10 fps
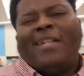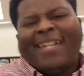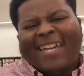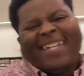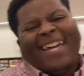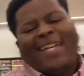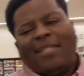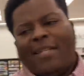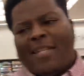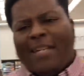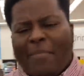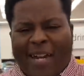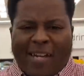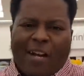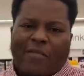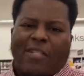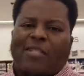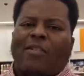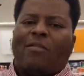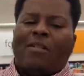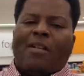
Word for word: And yes, that about covers it. So